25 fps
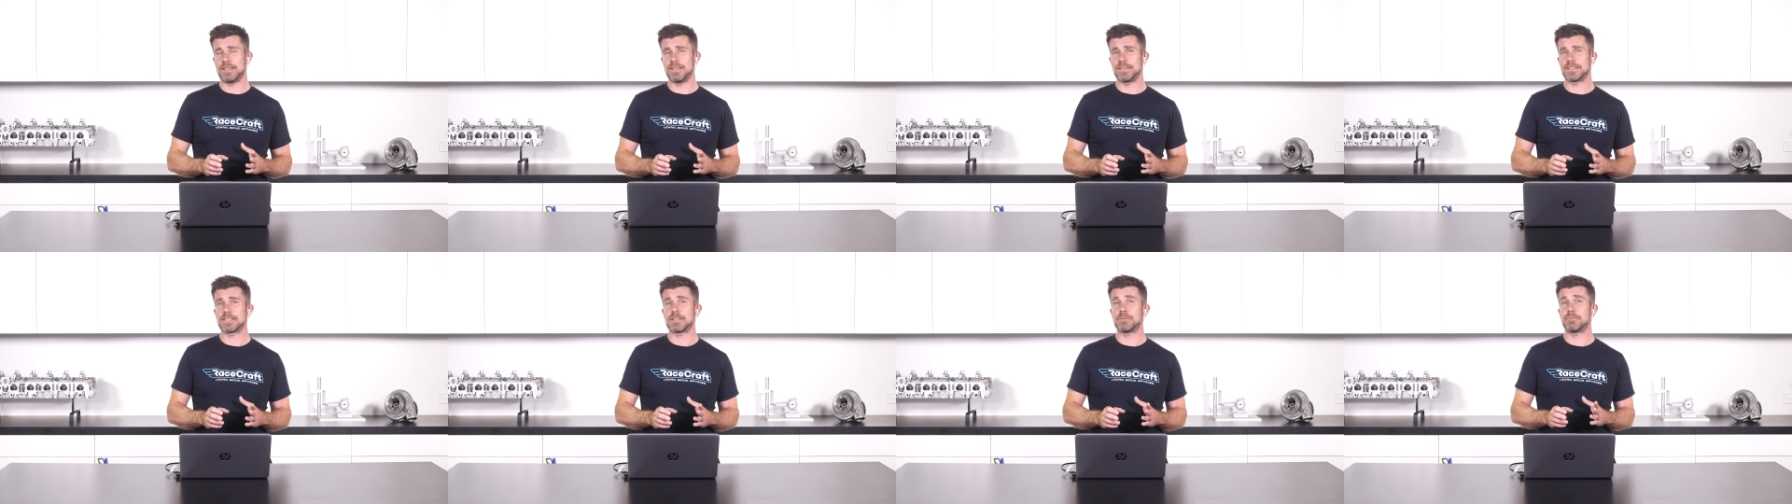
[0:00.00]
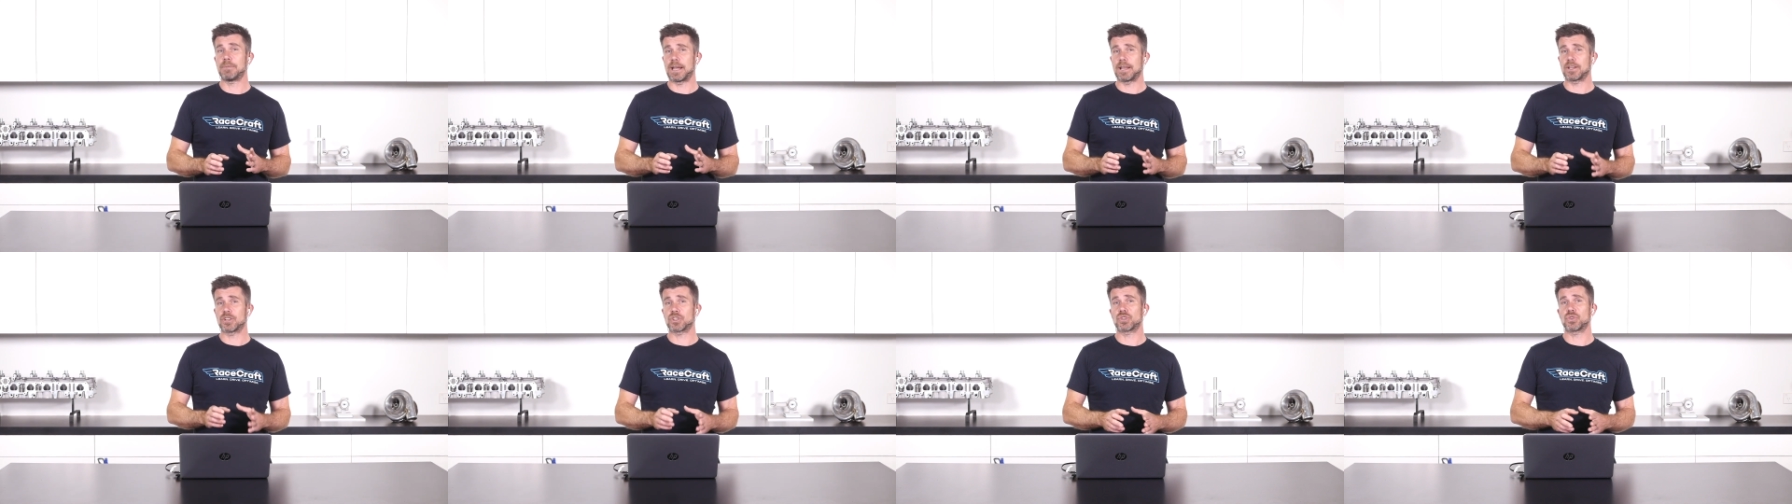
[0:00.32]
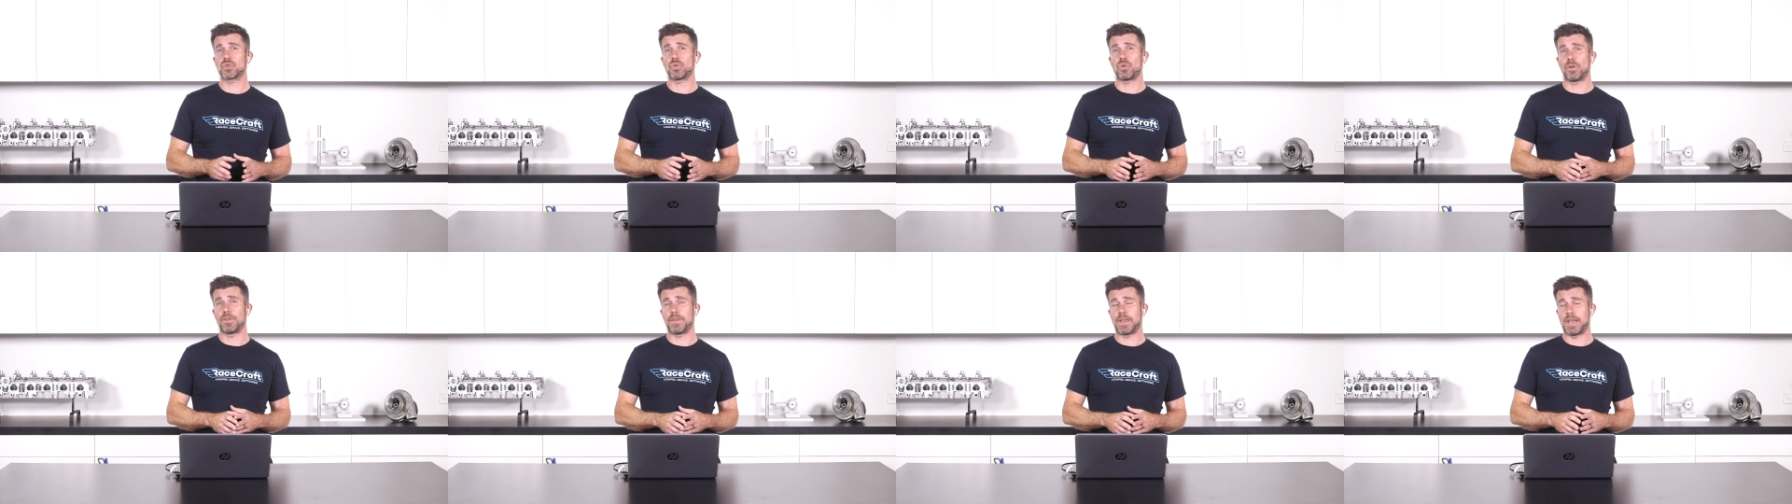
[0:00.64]
is to make
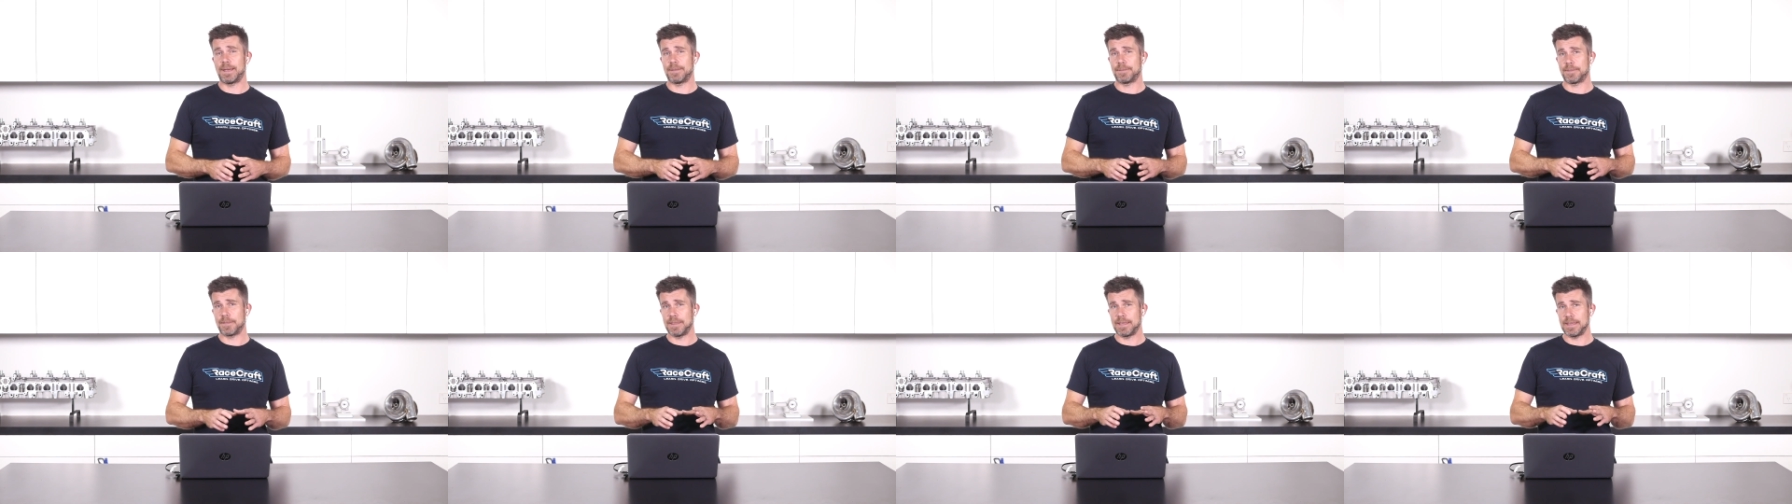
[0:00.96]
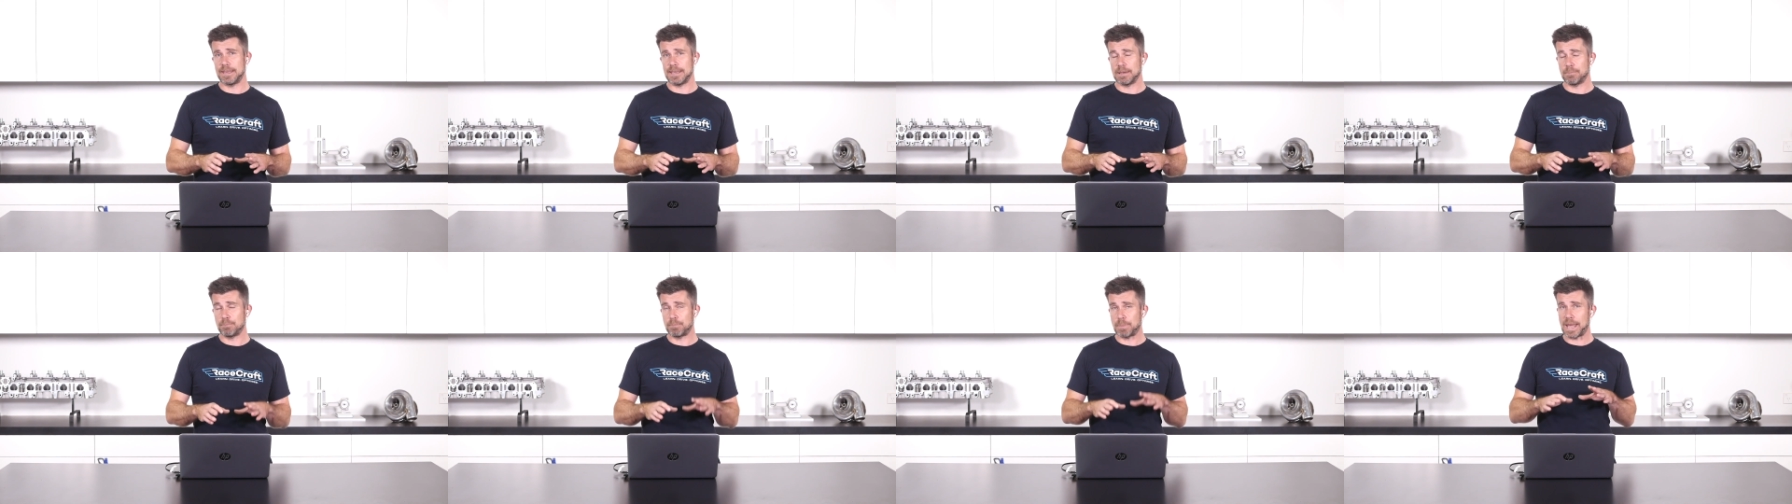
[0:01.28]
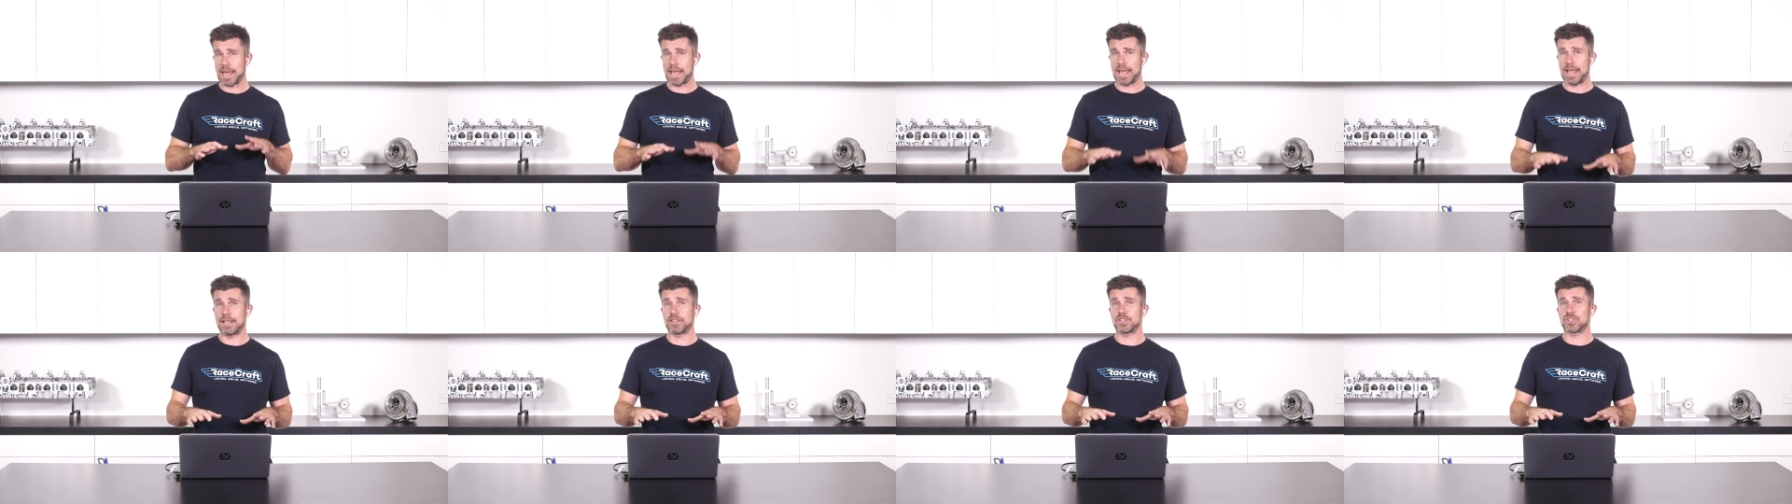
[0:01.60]
sure that the
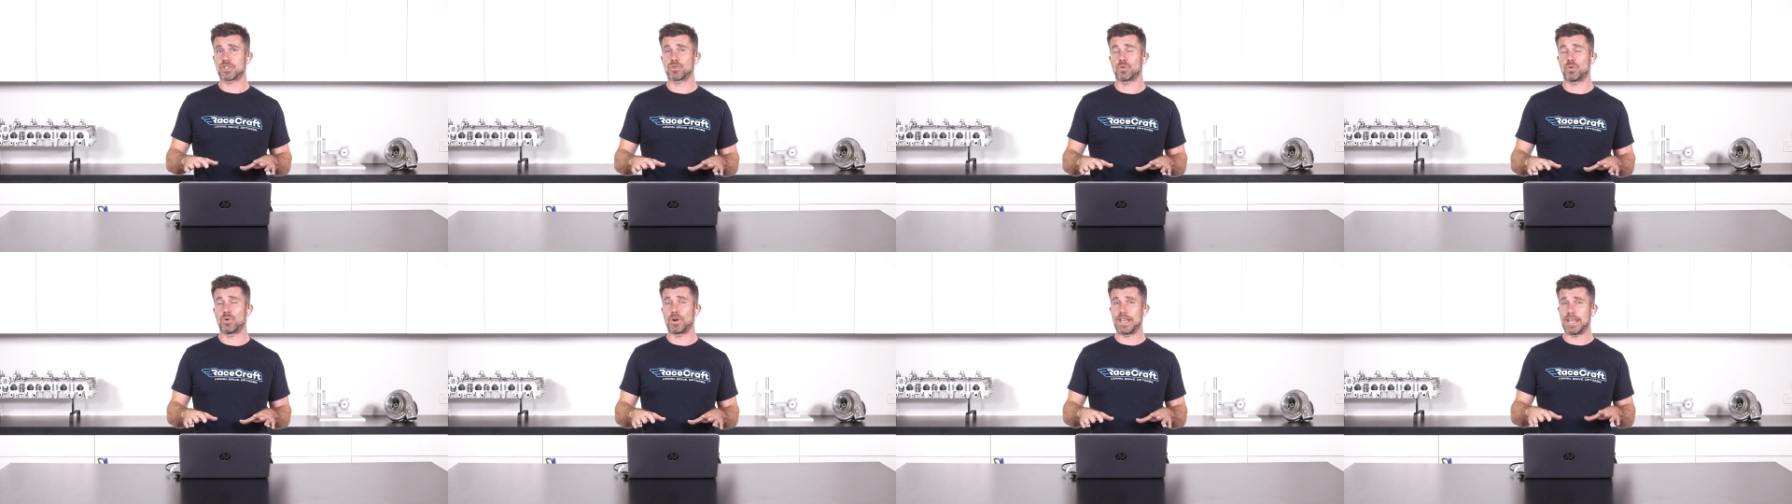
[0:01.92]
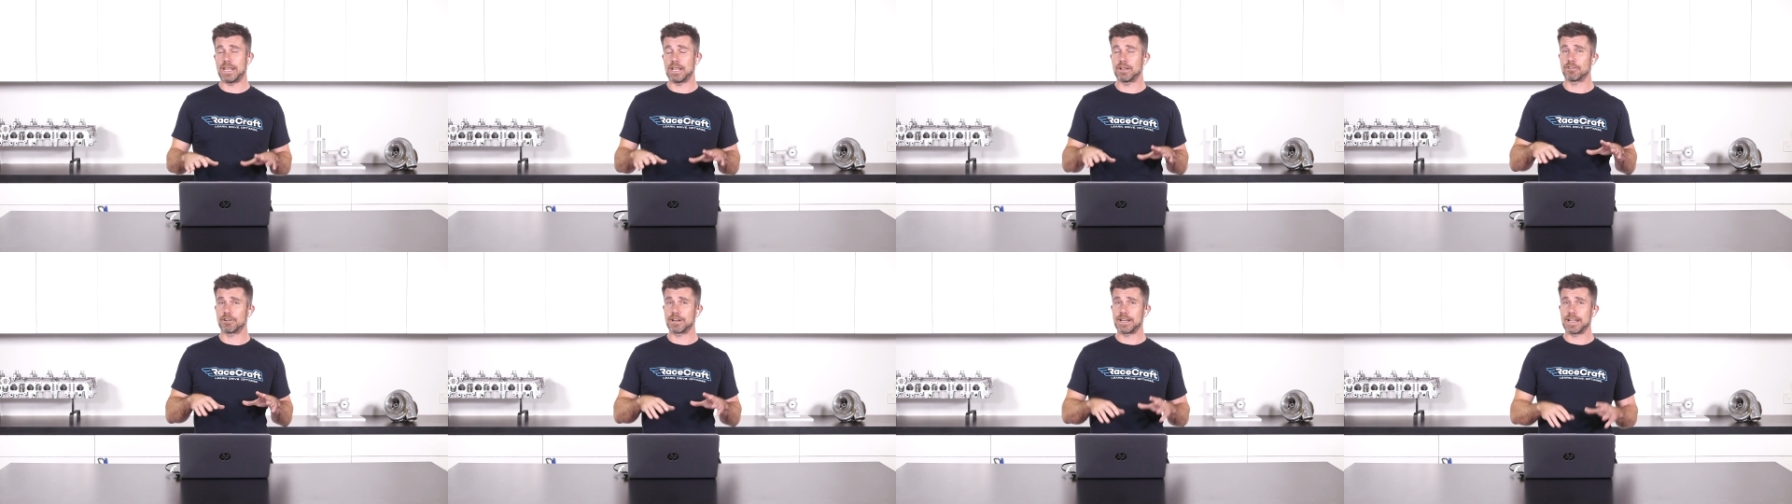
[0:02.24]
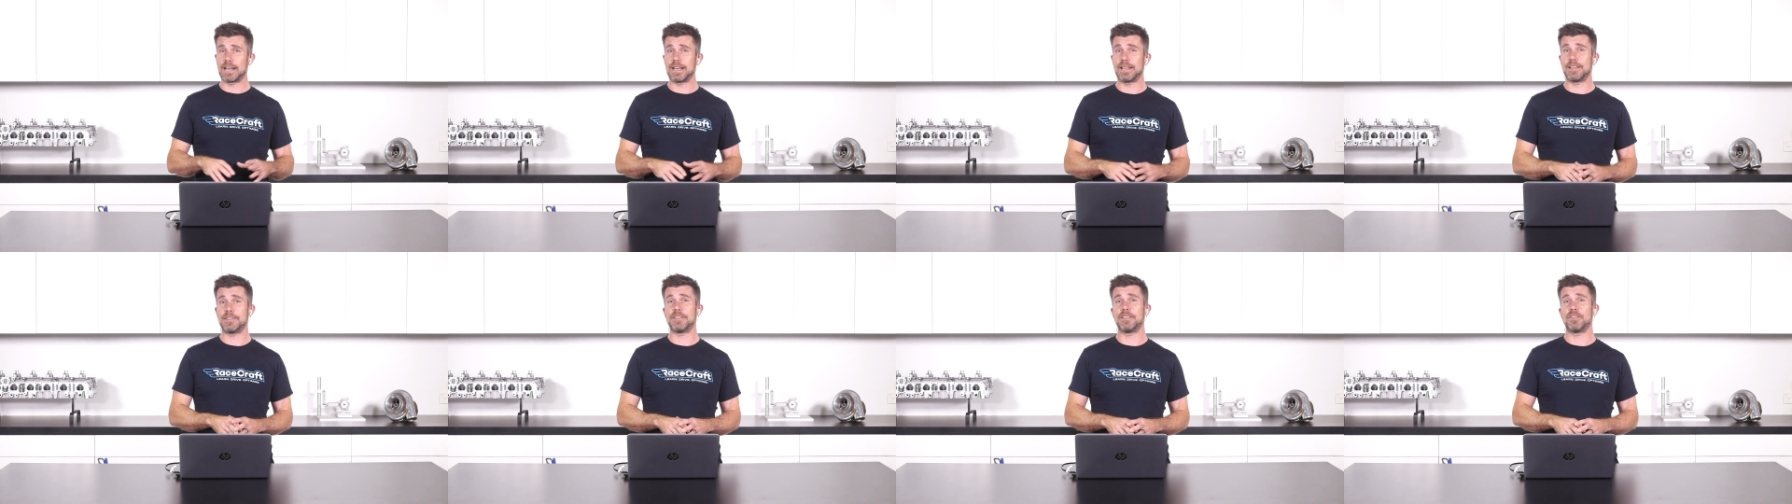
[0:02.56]
patch or
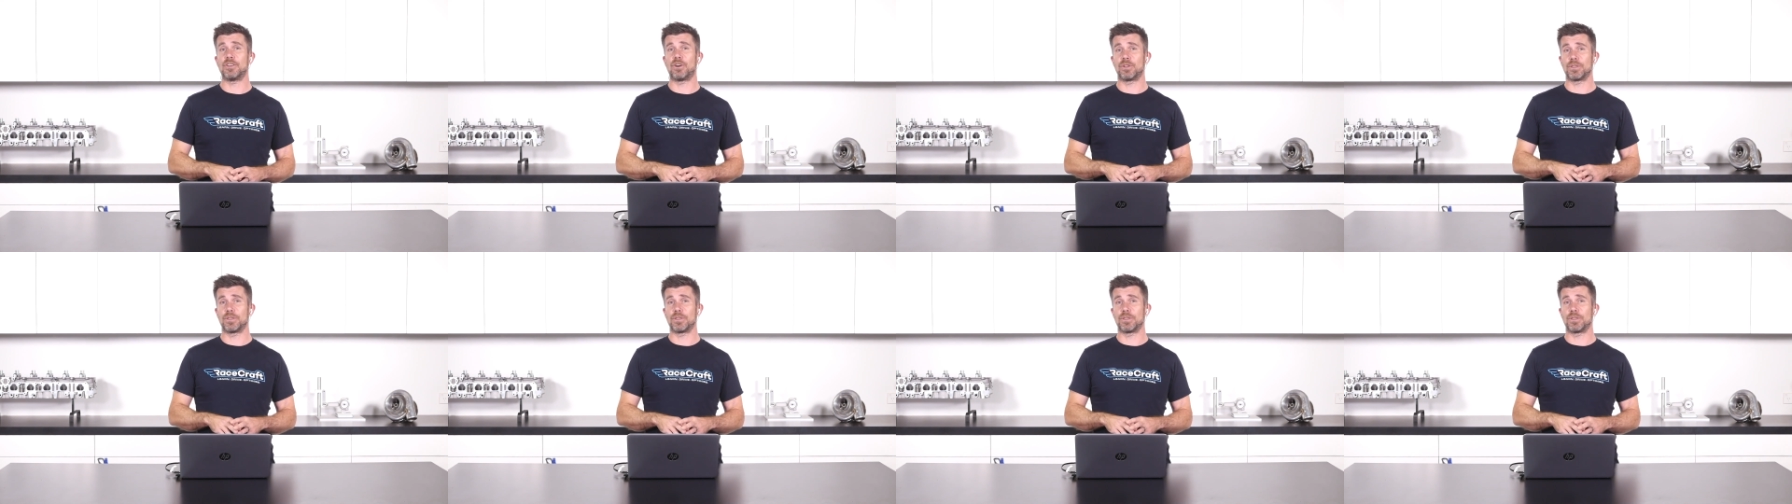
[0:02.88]
area in,